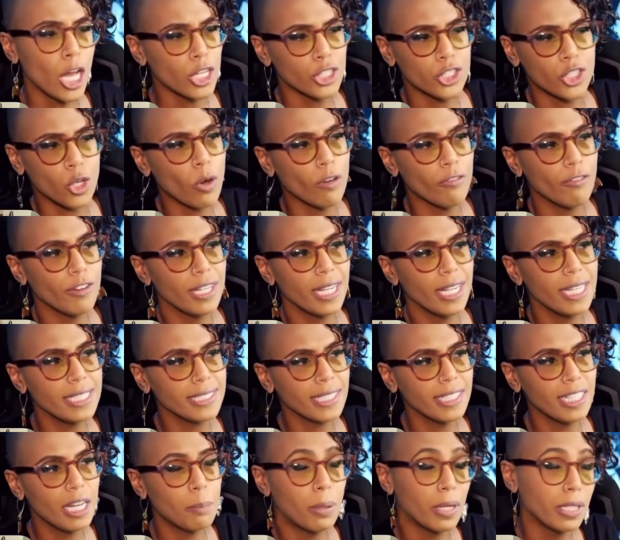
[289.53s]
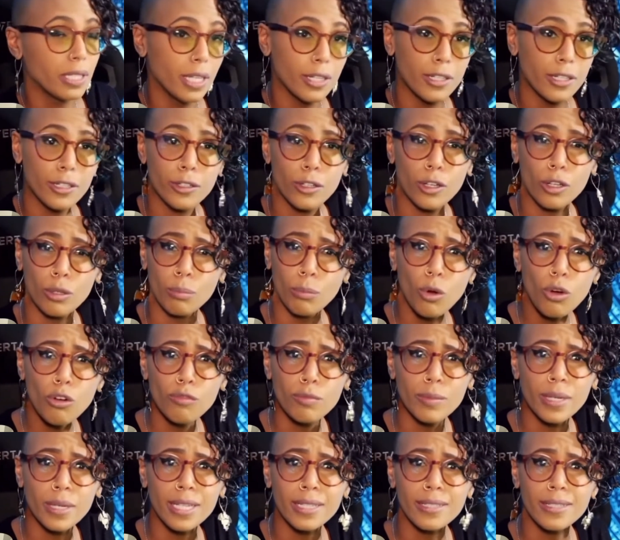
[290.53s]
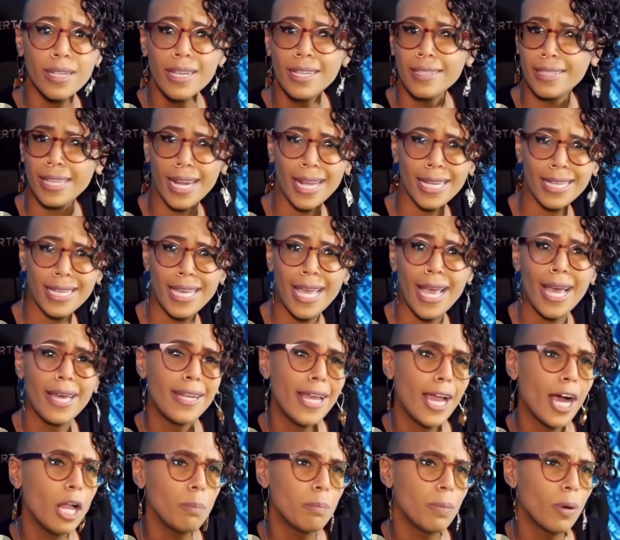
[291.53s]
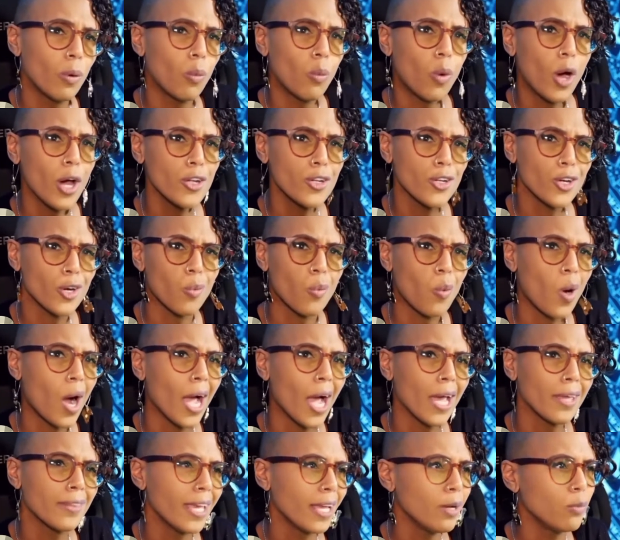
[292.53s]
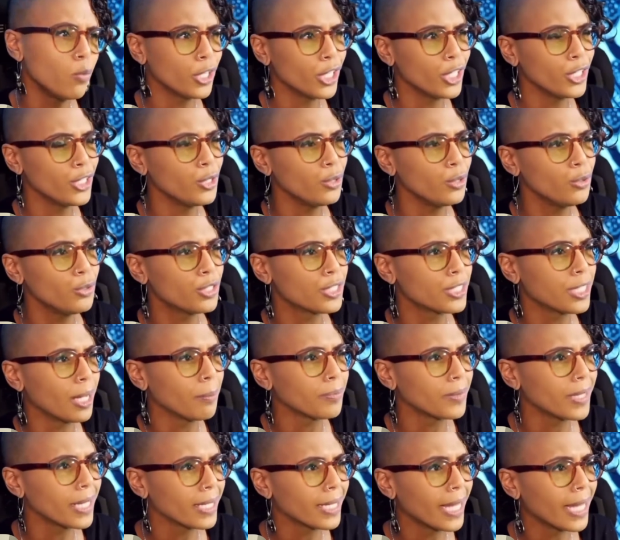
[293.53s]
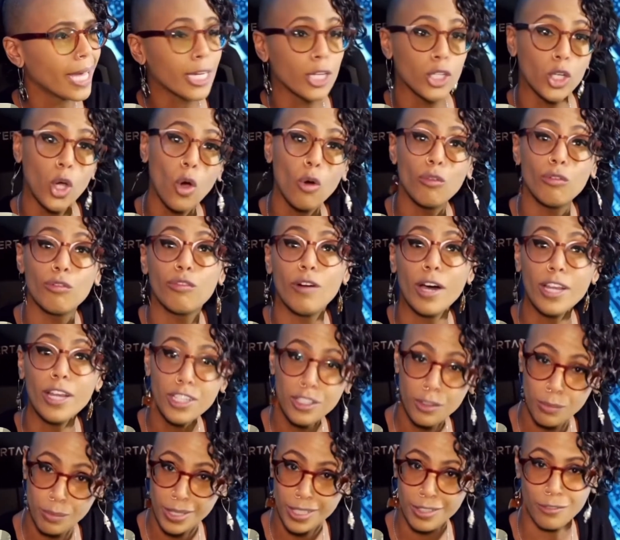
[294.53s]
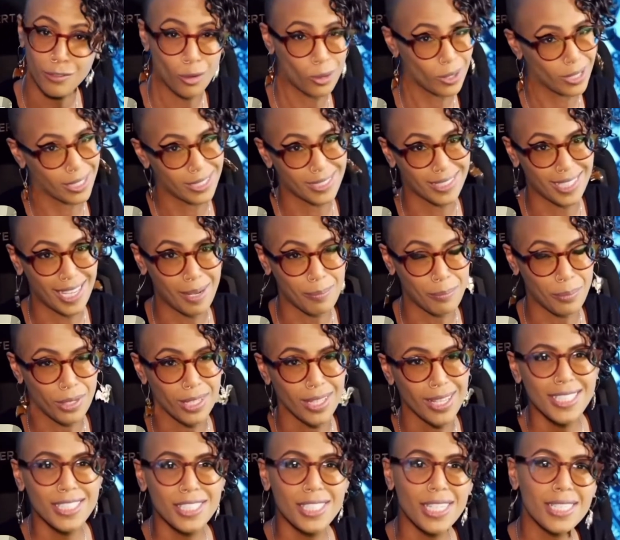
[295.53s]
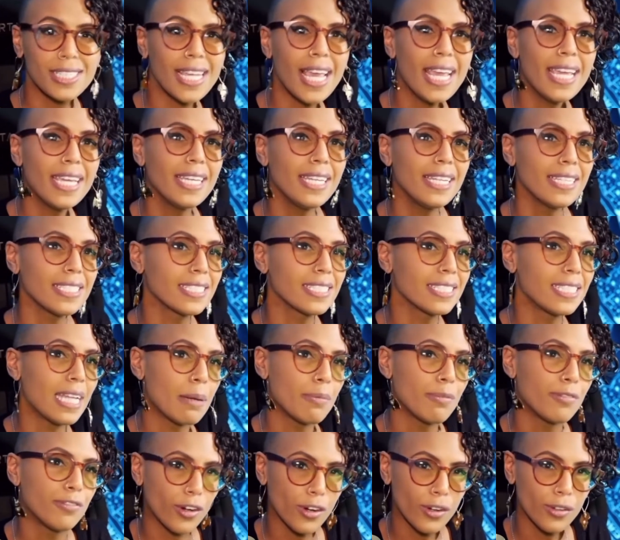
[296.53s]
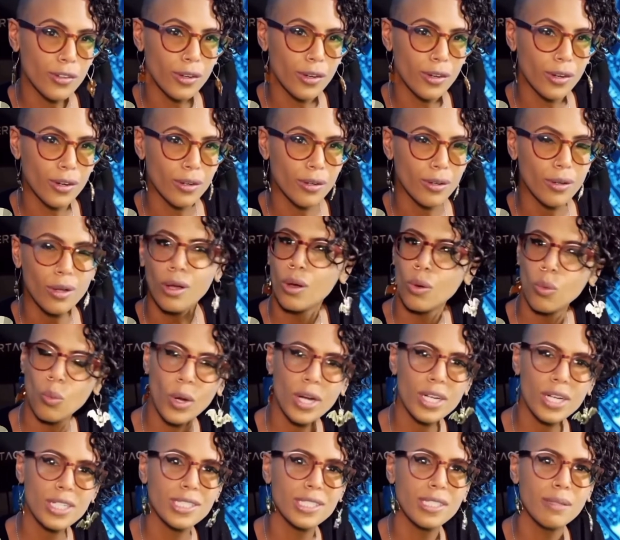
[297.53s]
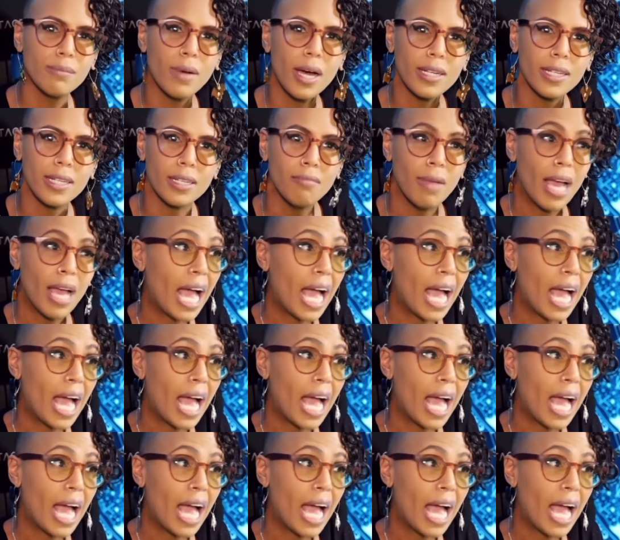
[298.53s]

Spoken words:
So if it isn't a political movement, then I can't help but wonder why they wouldn't use something like GoFundMe, for example. To take it a step further, Where's the money?